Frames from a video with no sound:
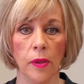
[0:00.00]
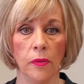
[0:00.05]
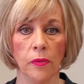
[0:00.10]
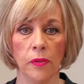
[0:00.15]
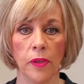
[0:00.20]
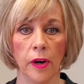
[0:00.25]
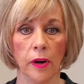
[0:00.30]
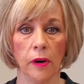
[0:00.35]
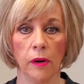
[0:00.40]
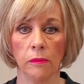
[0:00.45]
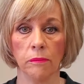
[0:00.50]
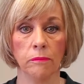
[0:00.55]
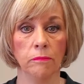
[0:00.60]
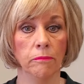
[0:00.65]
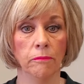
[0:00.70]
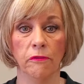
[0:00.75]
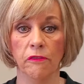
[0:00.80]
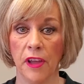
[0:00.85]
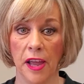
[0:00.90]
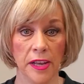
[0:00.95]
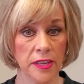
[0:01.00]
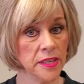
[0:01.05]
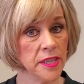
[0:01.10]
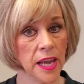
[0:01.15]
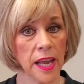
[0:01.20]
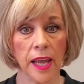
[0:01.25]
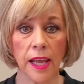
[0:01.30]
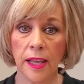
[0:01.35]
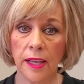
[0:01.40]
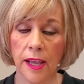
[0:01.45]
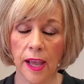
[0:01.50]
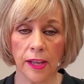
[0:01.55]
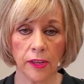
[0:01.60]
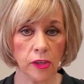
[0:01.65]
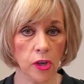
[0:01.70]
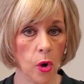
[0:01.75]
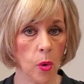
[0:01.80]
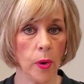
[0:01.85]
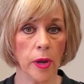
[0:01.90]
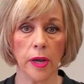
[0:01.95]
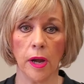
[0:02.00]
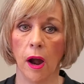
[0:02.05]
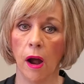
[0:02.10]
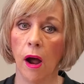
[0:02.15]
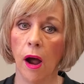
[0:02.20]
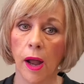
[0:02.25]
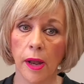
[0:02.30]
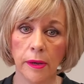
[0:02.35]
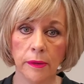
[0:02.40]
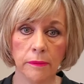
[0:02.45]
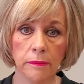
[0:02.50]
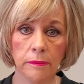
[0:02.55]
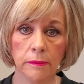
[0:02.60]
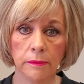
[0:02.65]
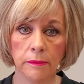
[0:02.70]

they're venting and going on,